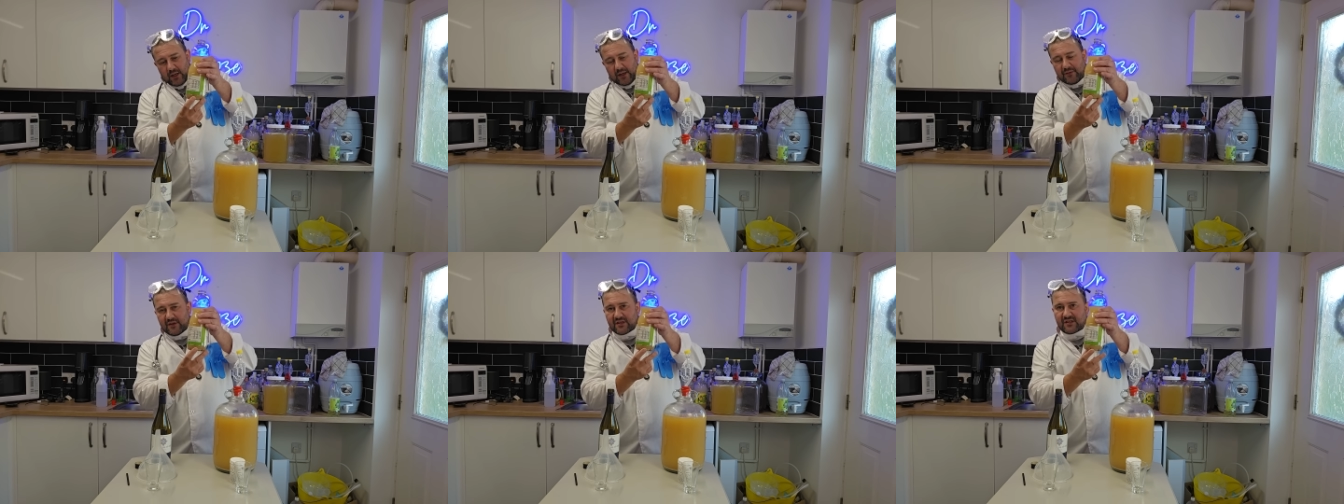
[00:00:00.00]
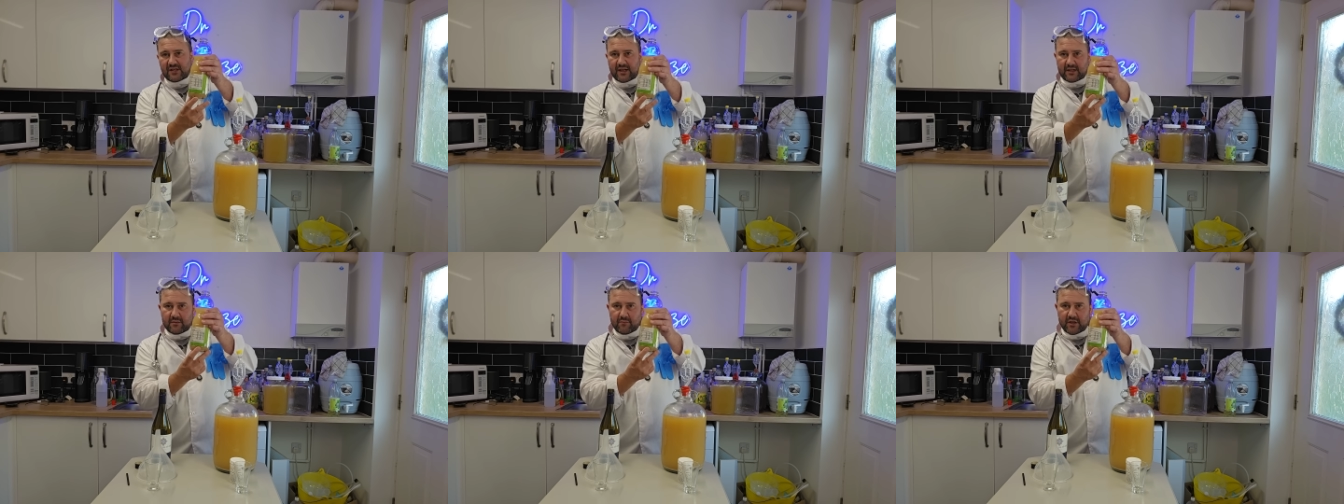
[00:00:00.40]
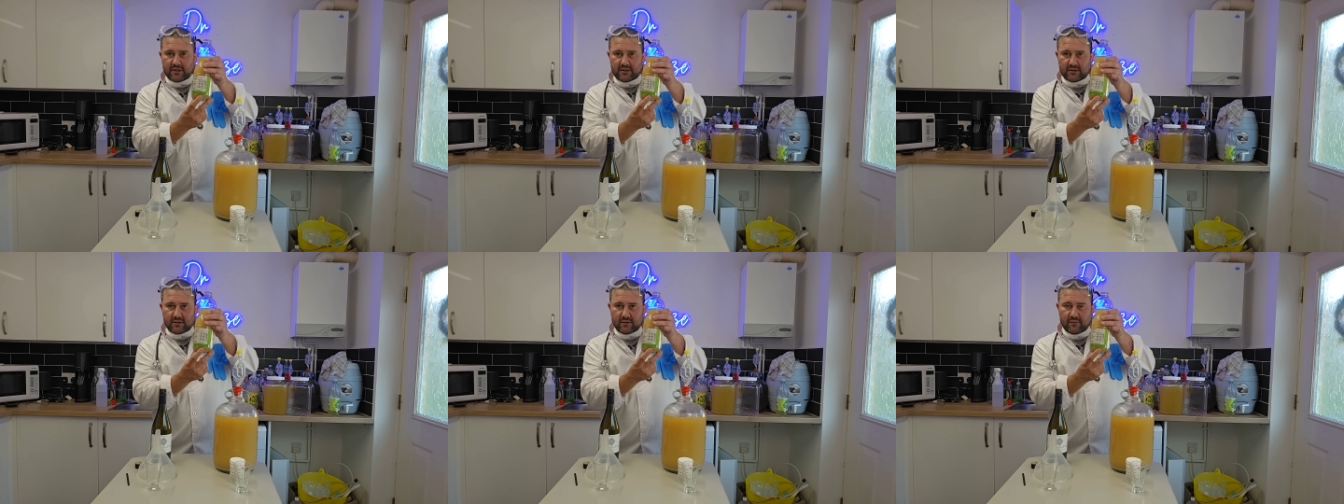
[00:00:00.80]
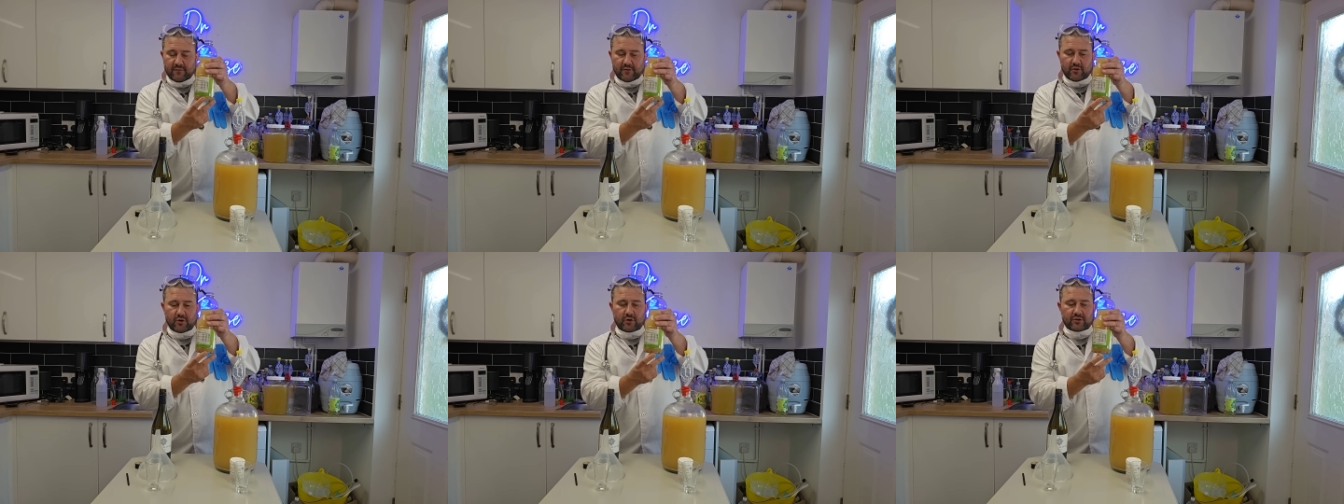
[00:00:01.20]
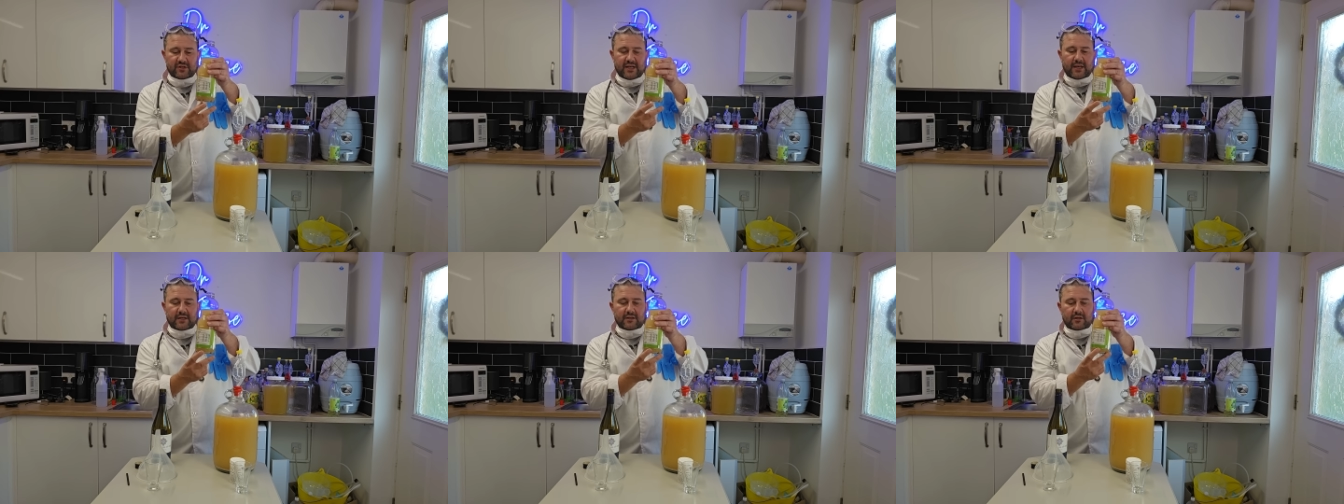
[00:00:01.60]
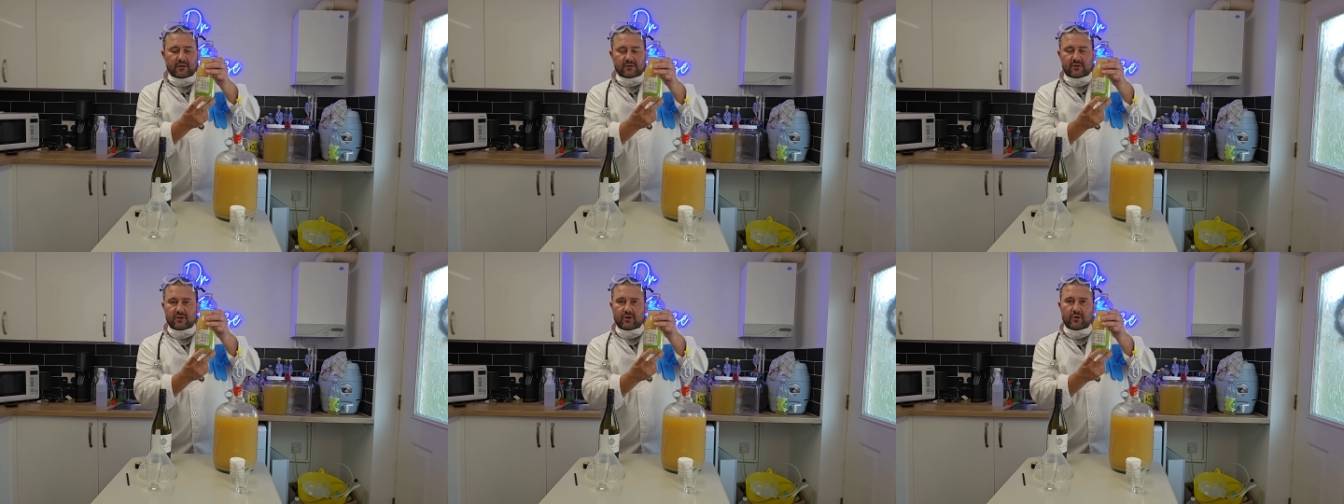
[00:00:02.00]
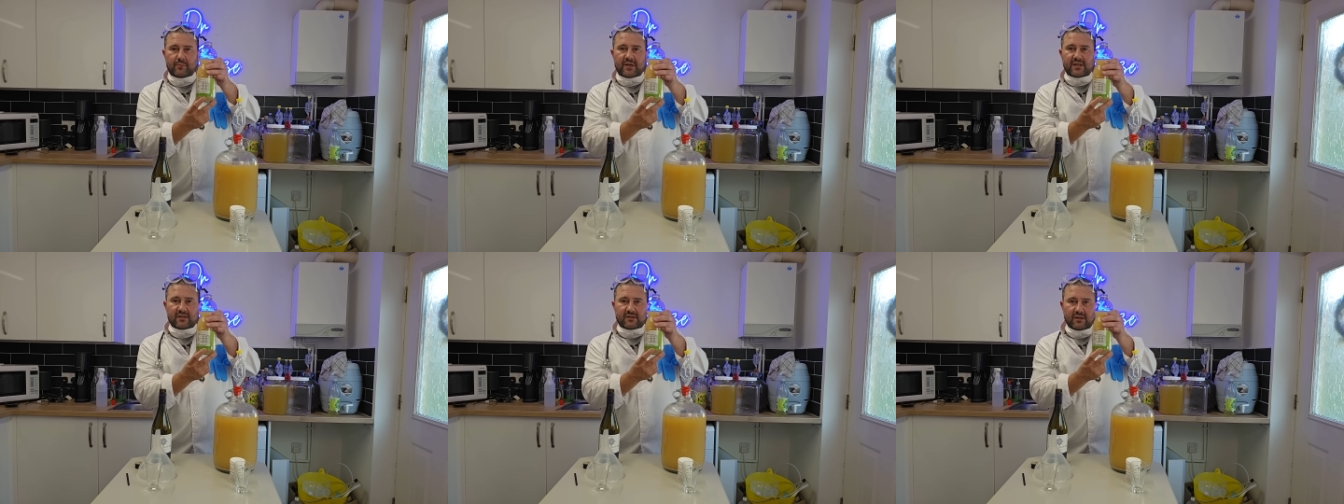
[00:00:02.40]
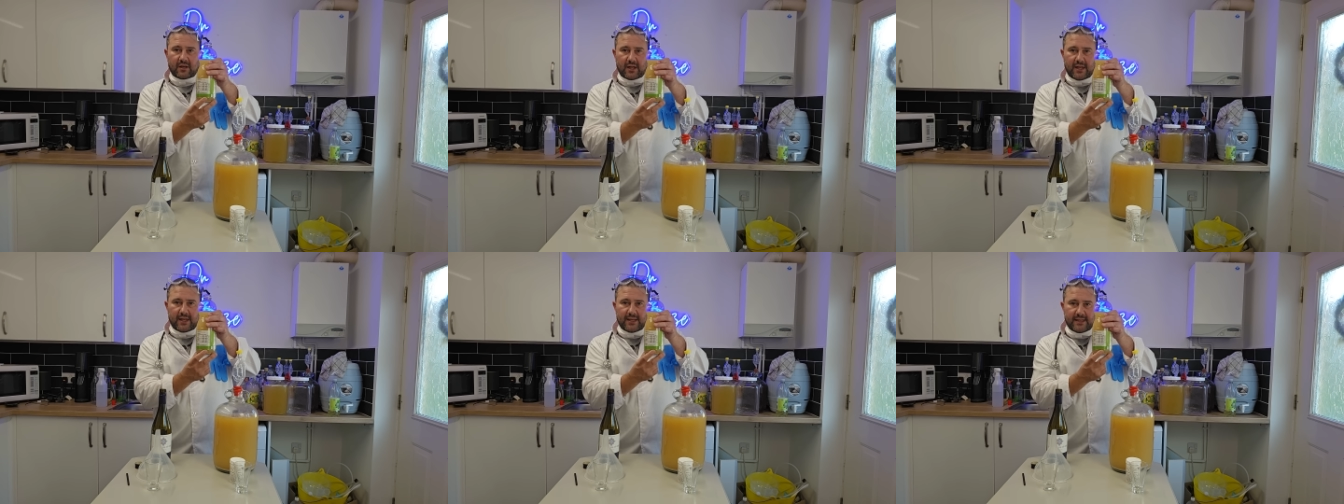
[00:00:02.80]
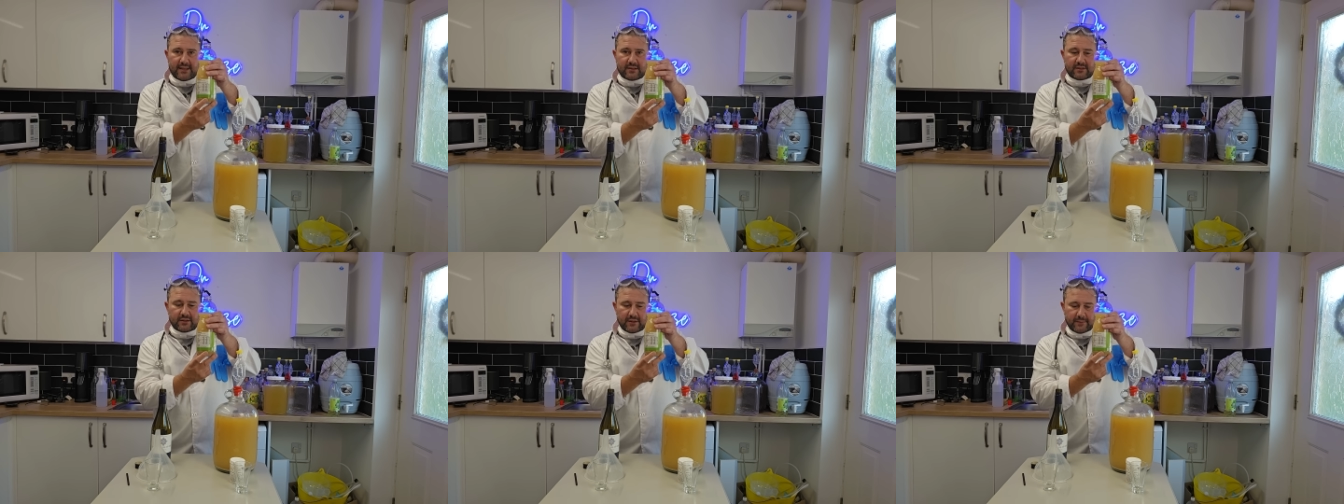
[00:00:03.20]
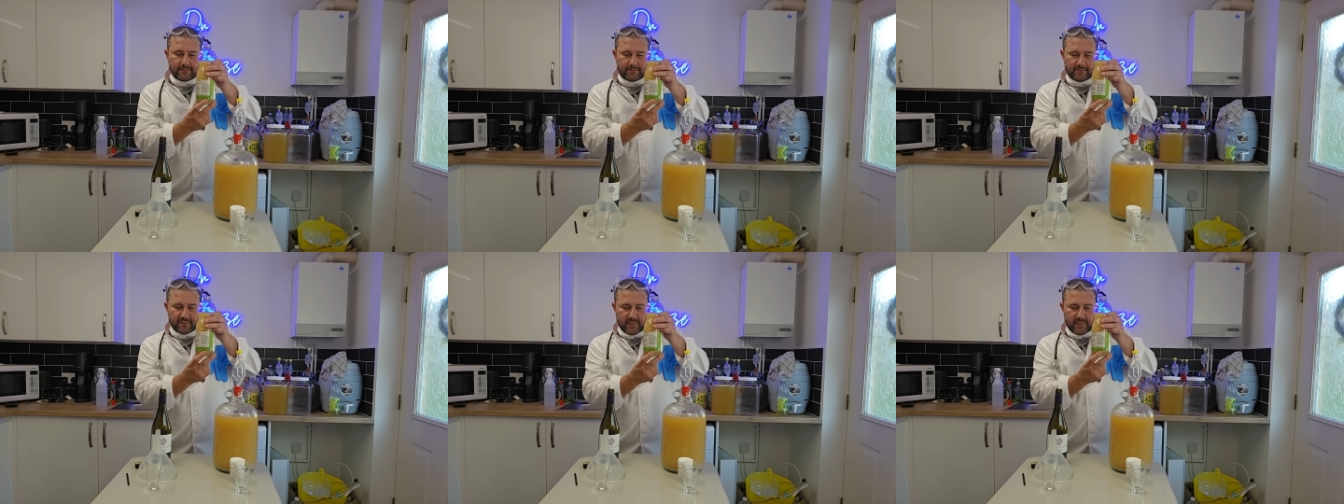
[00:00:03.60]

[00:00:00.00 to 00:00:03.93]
and the sediment, the technical term is lees.